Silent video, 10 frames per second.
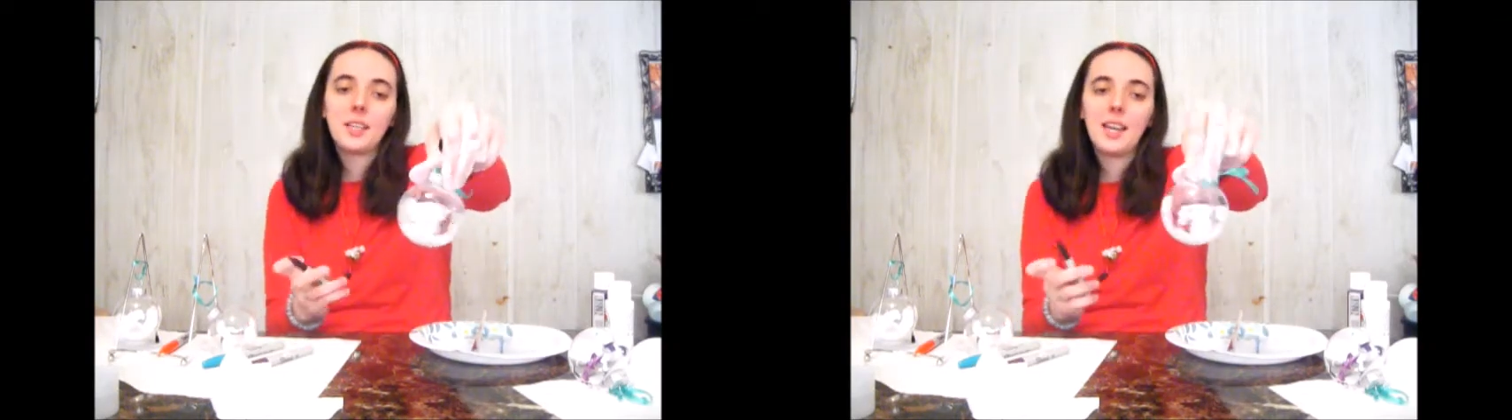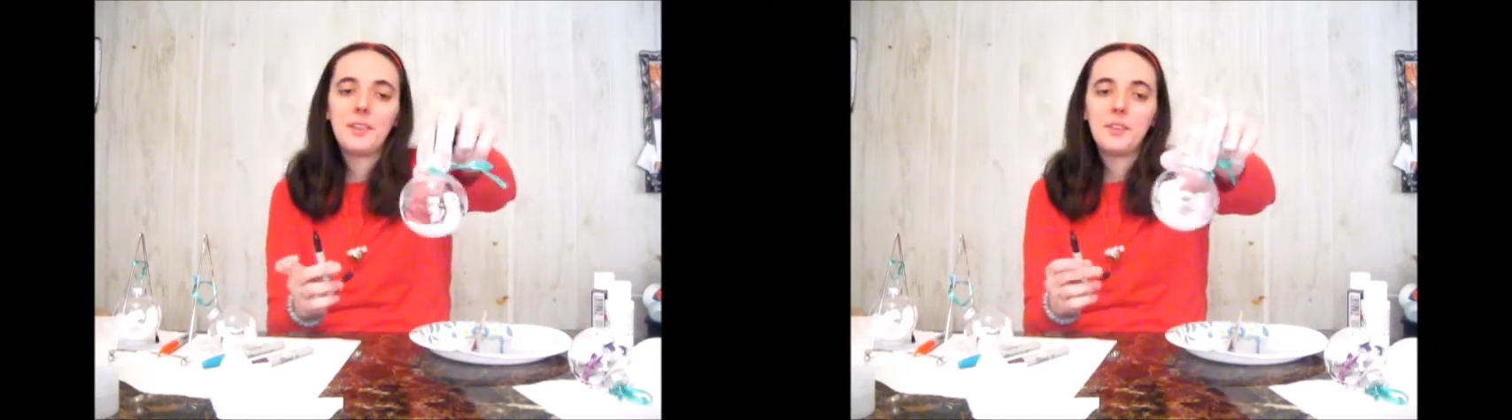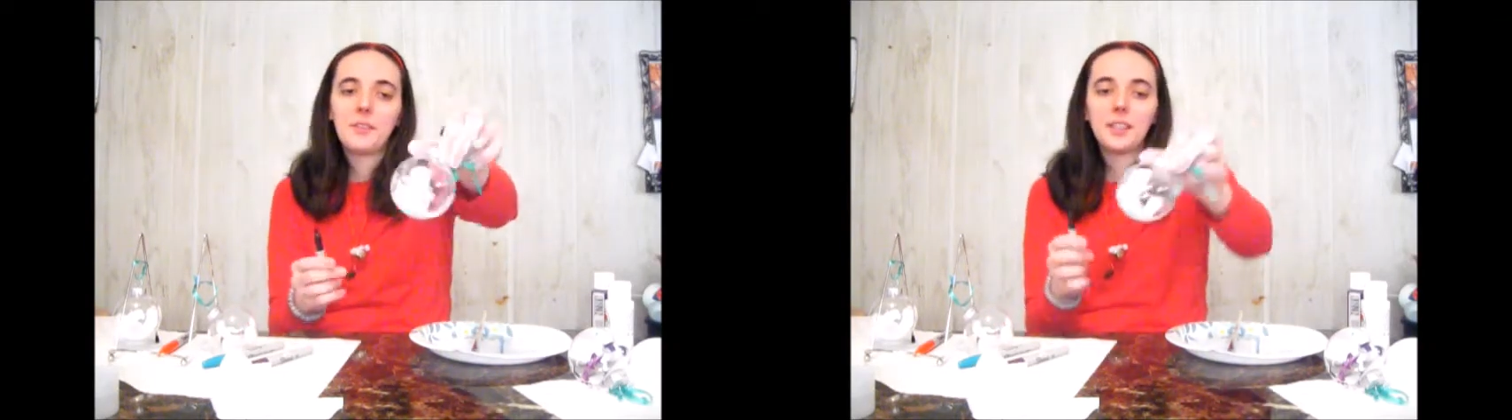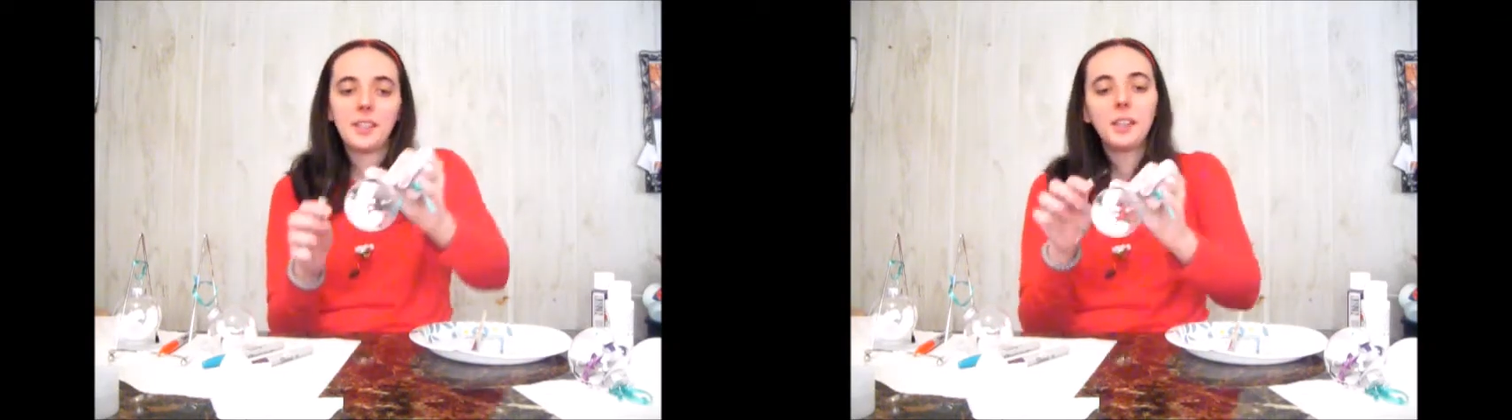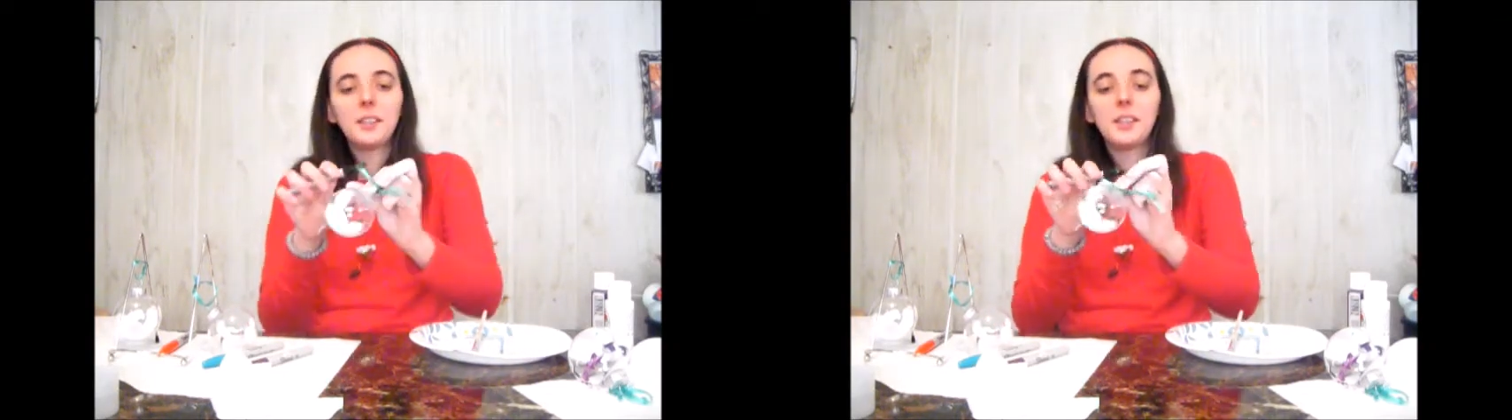they have
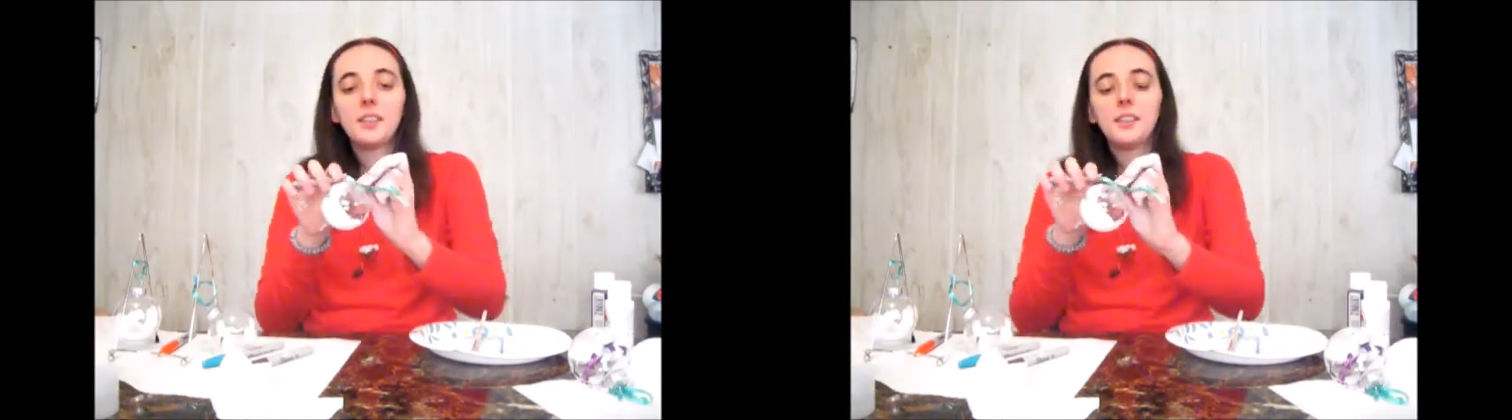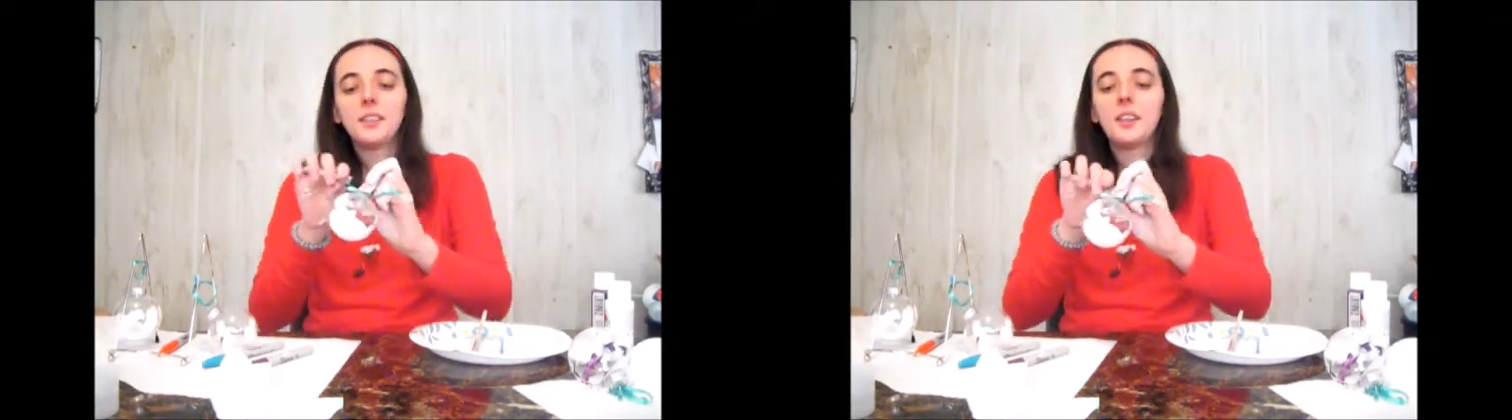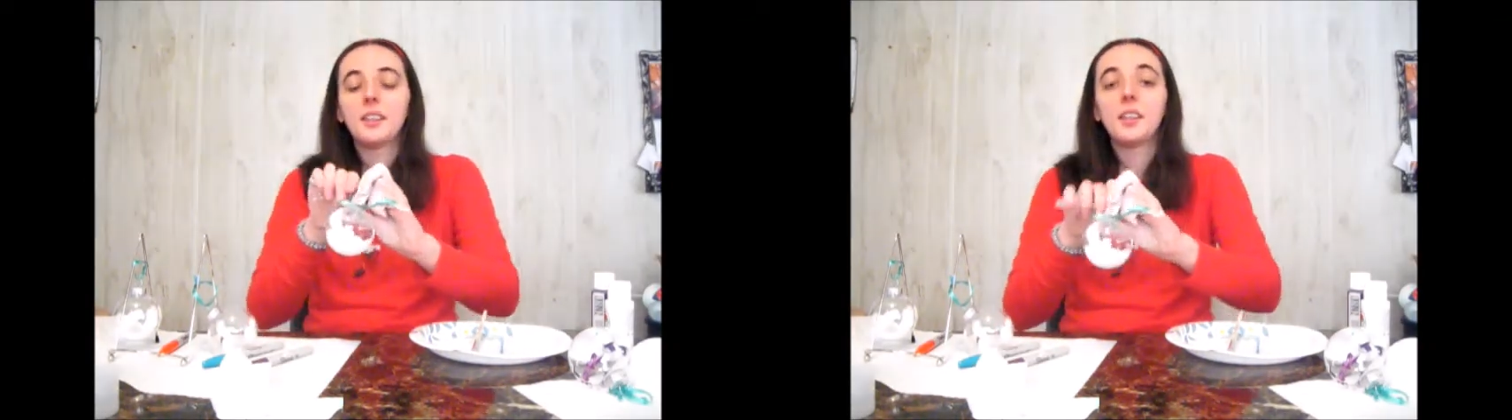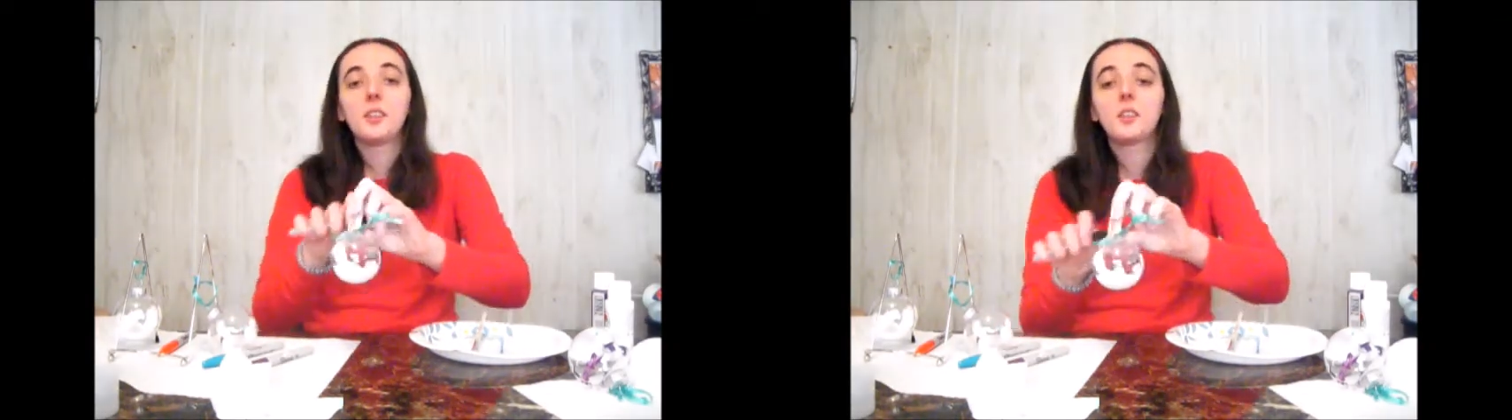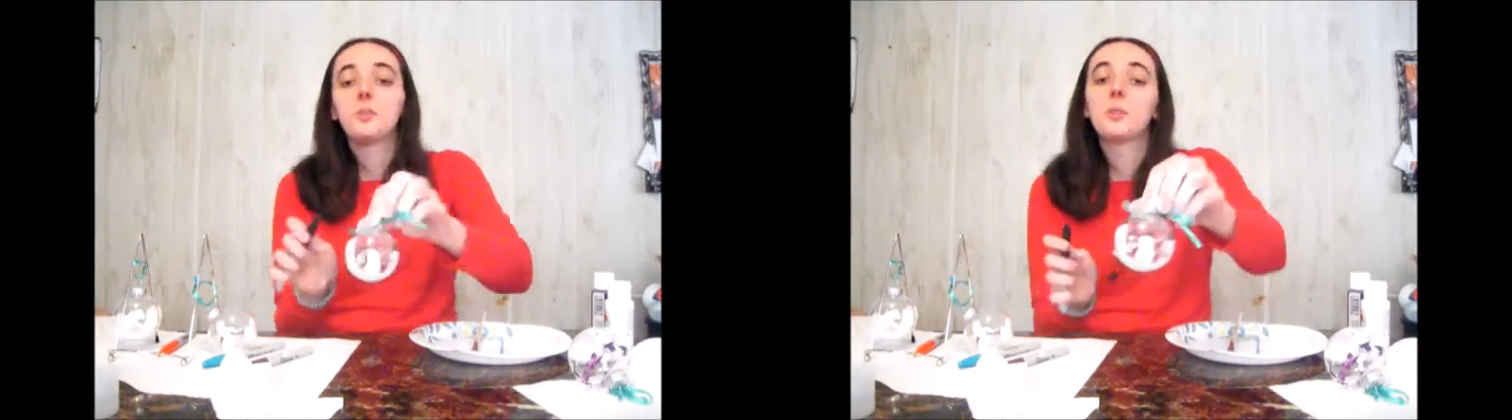everything they need, and they
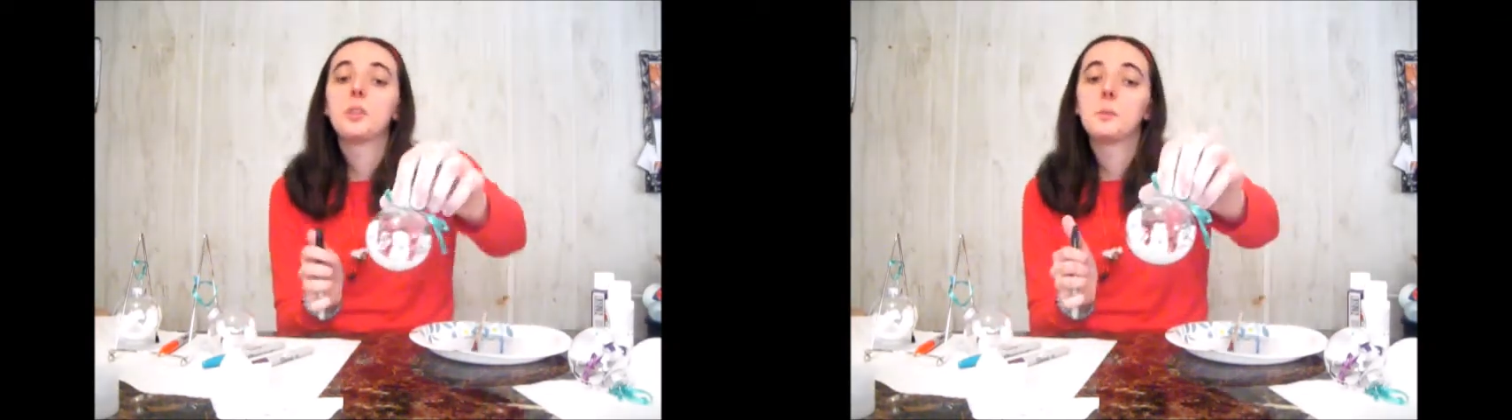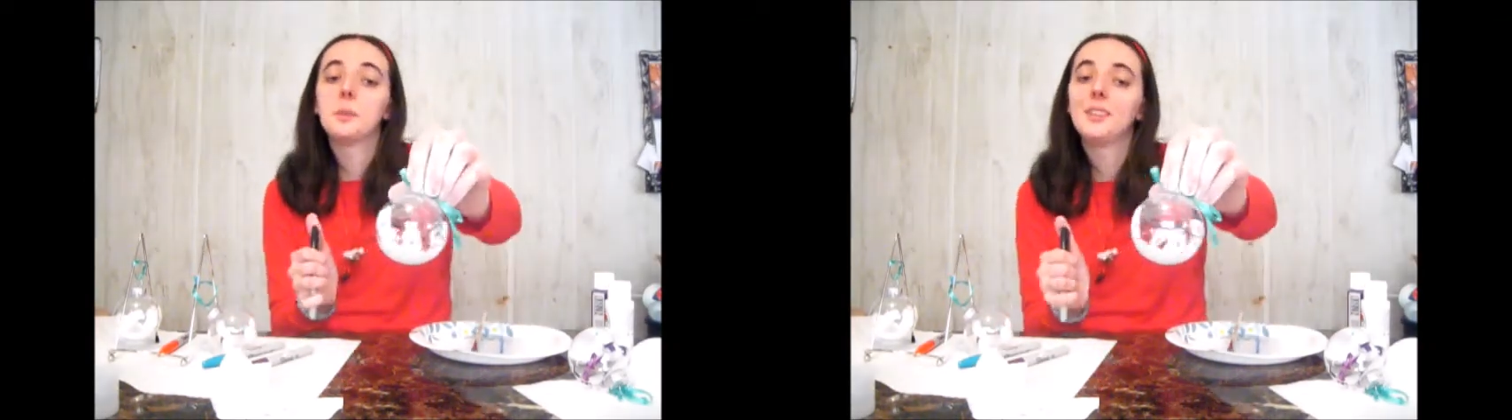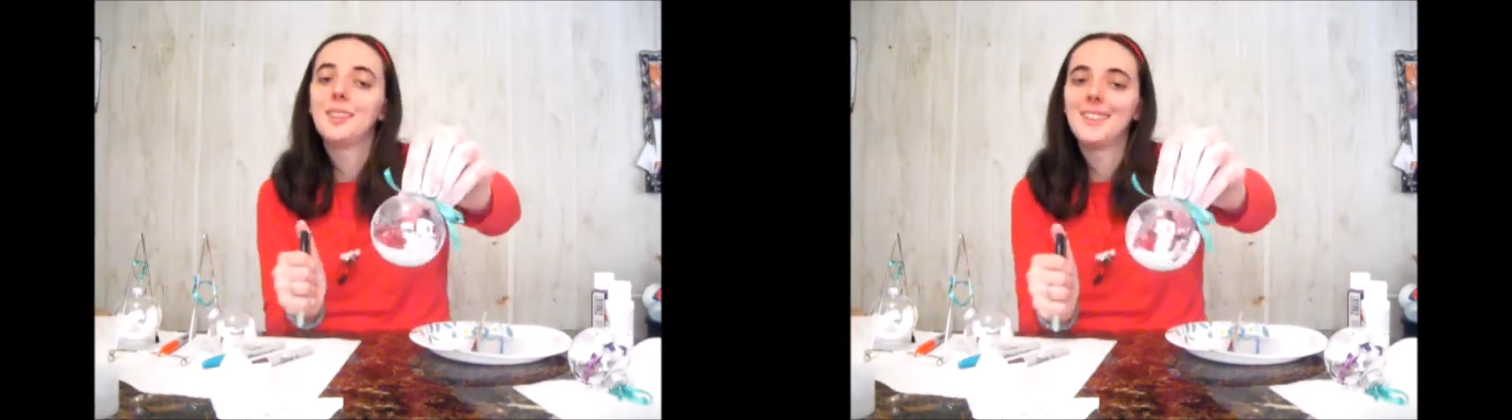look adorable.